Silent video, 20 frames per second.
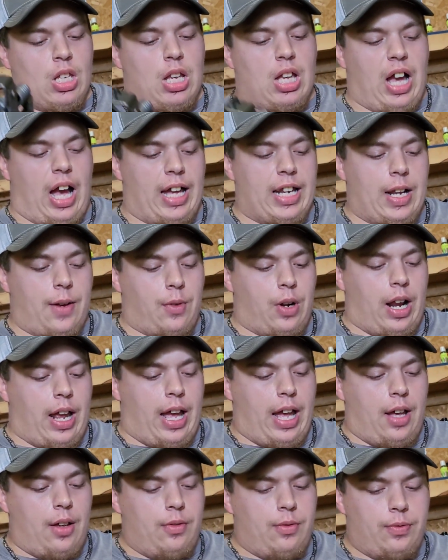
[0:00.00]
I never
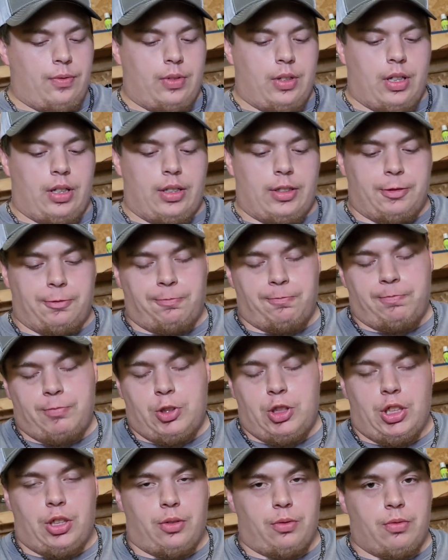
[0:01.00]
have.
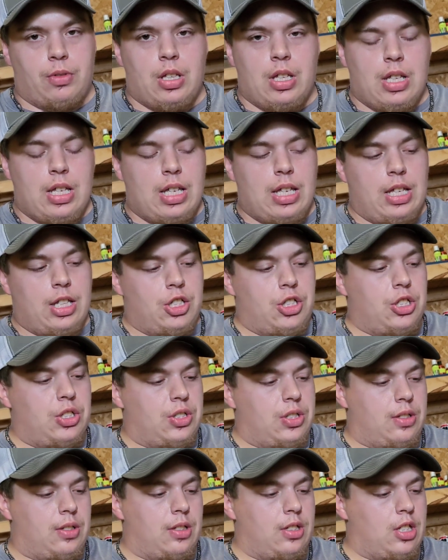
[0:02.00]
So
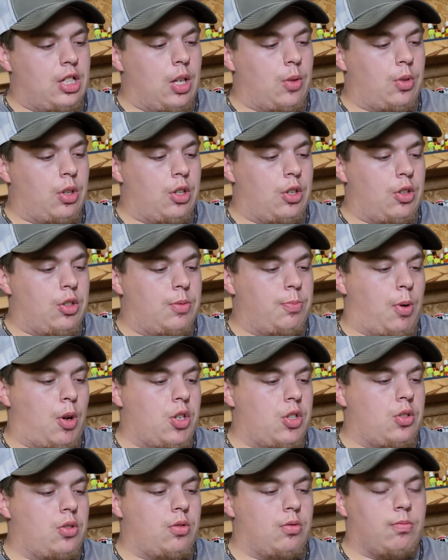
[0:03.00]
it's one of those
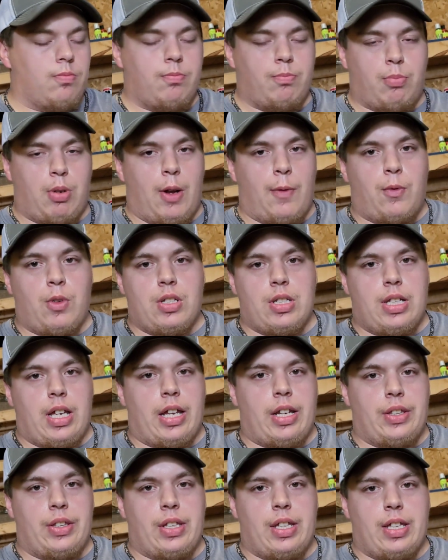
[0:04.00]
personal preference
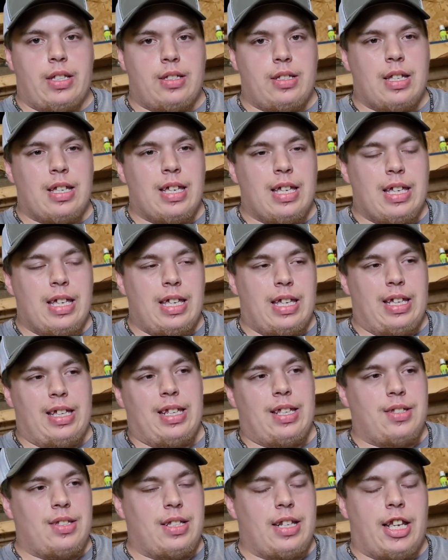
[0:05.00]
kind of things. It
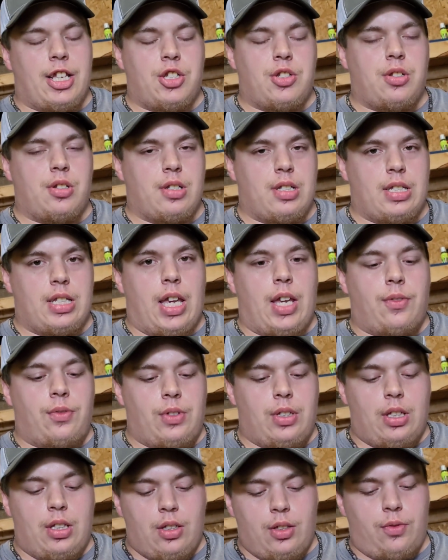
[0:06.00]
is an extra
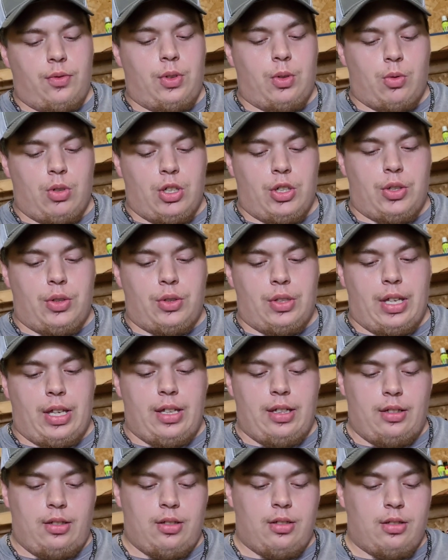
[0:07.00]
safety if you want to do
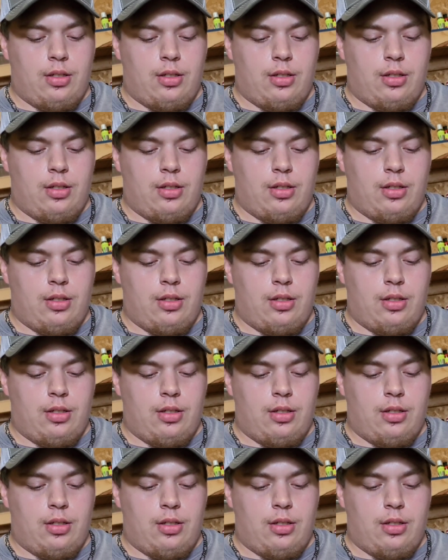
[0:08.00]
that.